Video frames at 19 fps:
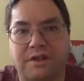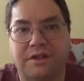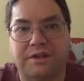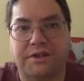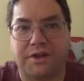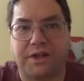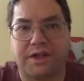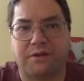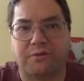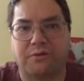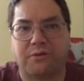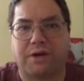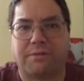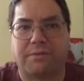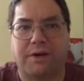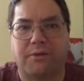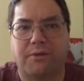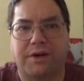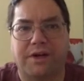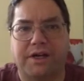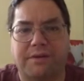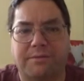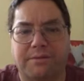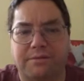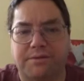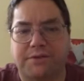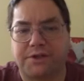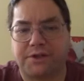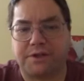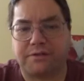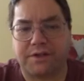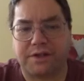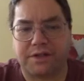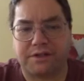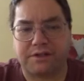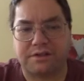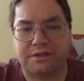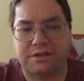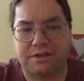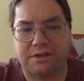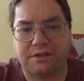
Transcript: you know, I'll work my way up, I'm sure, if I can,